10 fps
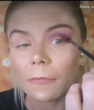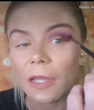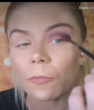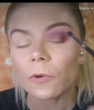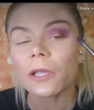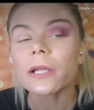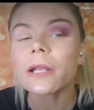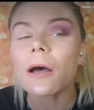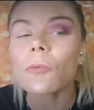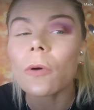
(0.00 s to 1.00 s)
I'm really
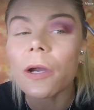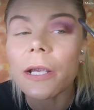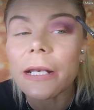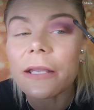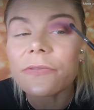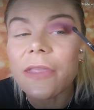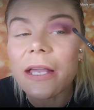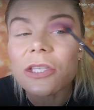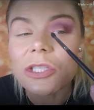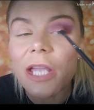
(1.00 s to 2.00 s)
not worried if
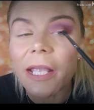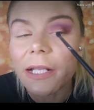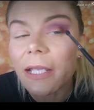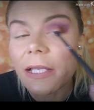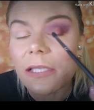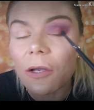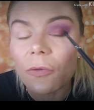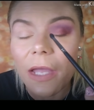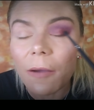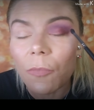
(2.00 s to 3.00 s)
that shade gets
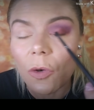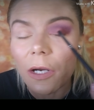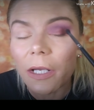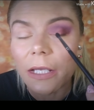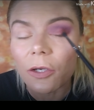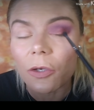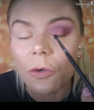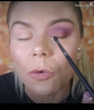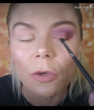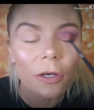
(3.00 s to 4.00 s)
on that more inner
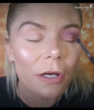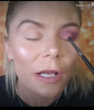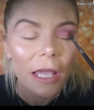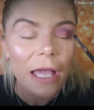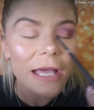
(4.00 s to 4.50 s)
corner,